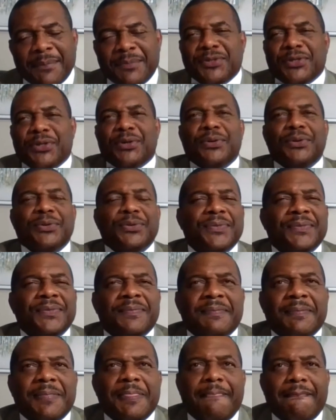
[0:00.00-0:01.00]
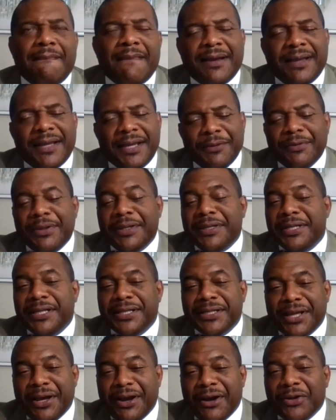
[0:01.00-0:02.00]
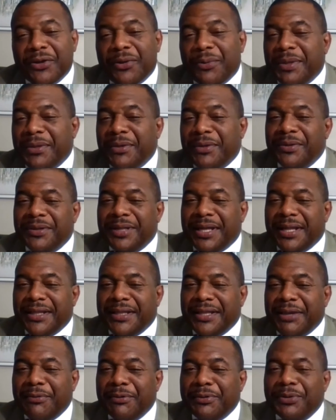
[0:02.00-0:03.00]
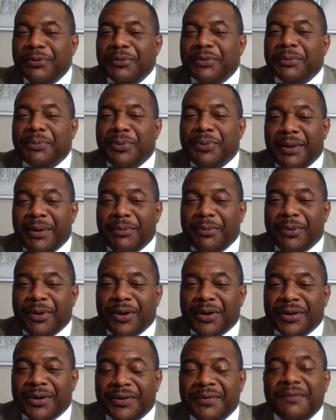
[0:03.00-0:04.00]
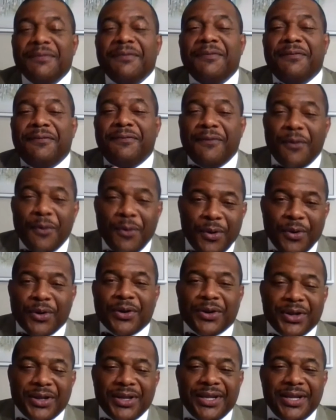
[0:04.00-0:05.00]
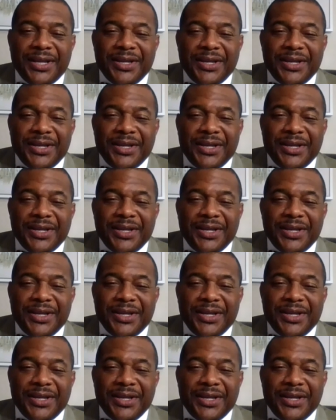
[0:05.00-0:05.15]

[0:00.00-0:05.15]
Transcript: So it really didn't dawn on me that they were doing the prep work for